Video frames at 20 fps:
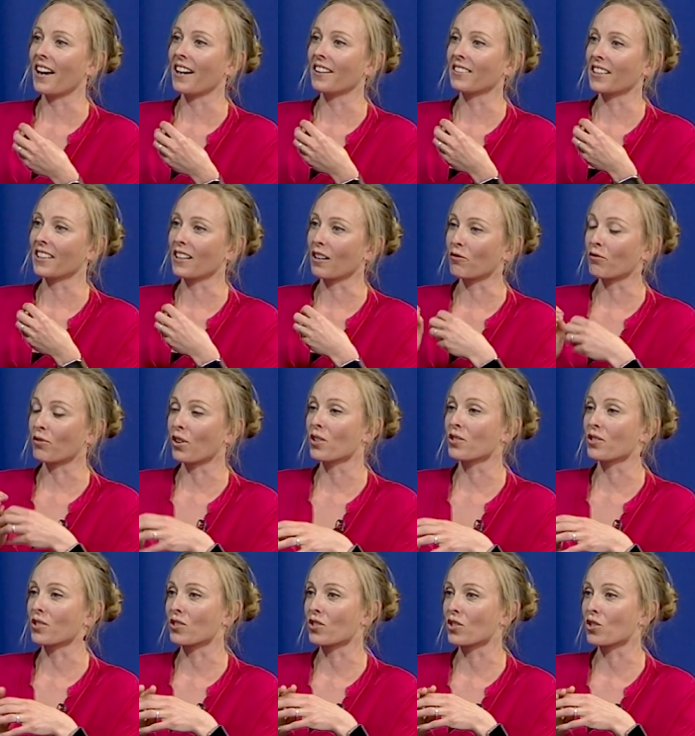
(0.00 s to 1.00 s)
and they get
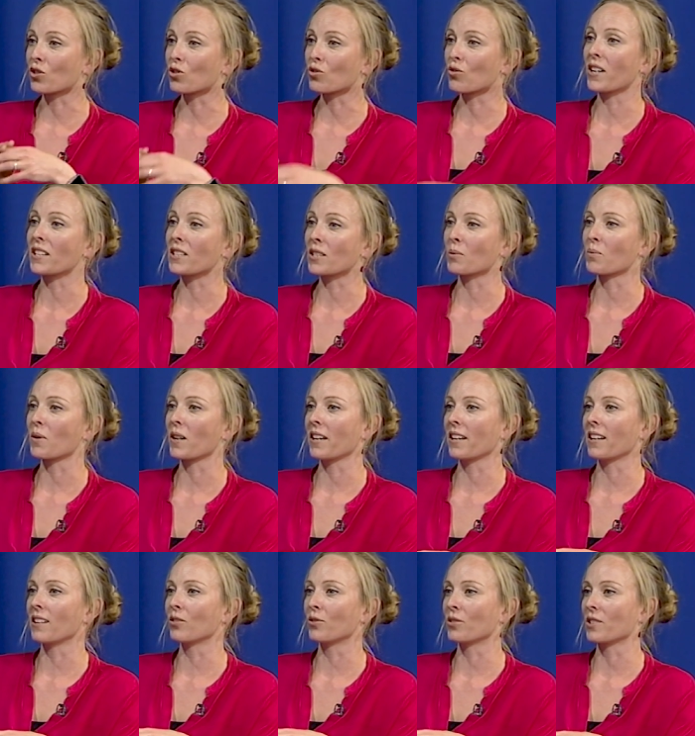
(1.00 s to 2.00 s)
frozen straight
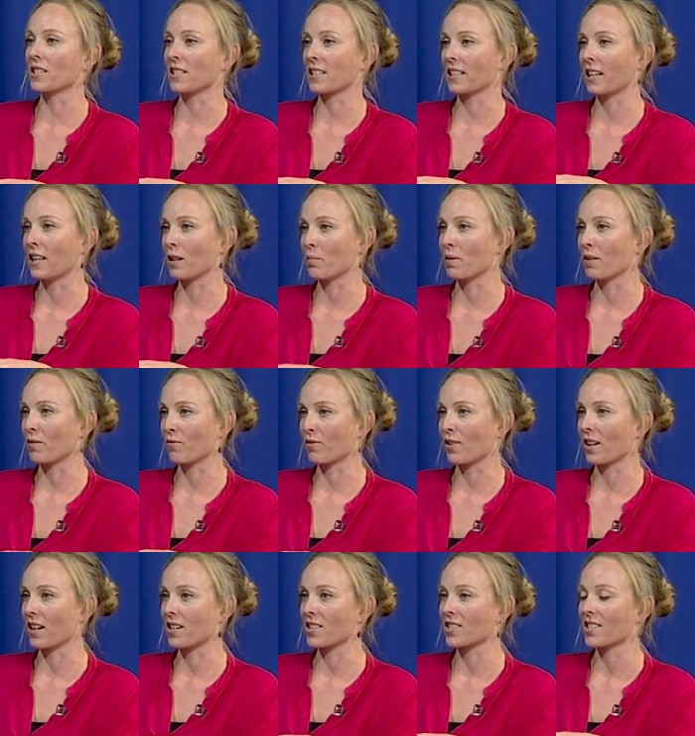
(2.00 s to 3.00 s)
away in order to keep it
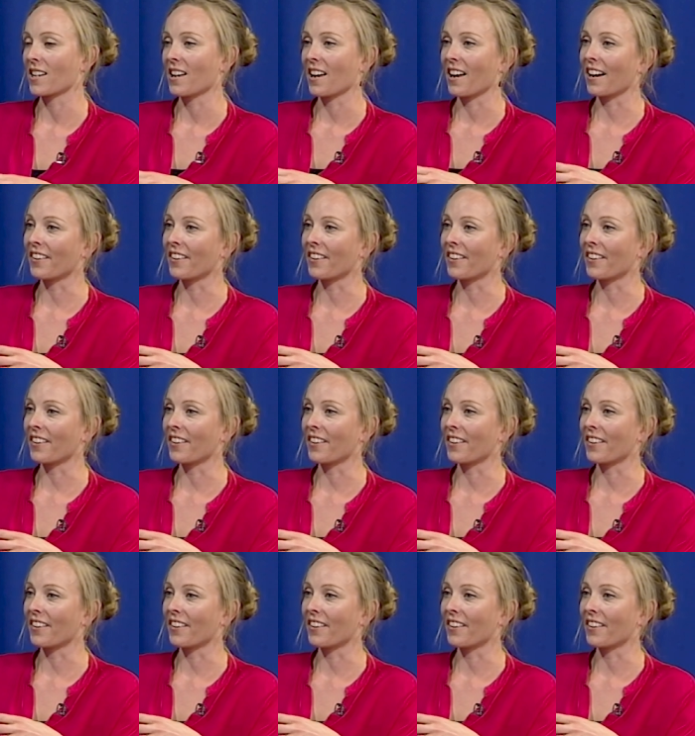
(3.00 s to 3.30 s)
fresh.